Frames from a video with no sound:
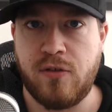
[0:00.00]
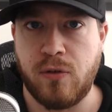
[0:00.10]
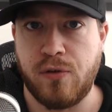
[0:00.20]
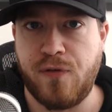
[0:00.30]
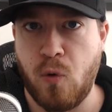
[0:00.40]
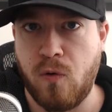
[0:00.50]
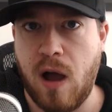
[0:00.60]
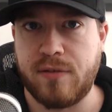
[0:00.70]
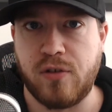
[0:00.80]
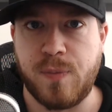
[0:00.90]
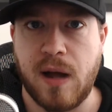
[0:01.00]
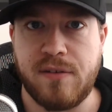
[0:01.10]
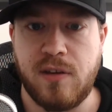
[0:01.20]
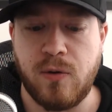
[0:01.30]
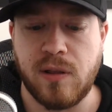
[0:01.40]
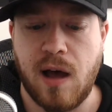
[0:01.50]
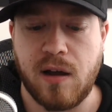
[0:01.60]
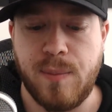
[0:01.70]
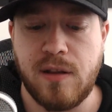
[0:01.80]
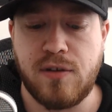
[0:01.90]
so there's four roster spots that you can
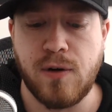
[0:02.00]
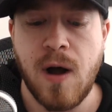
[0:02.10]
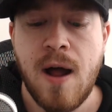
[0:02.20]
lock him into.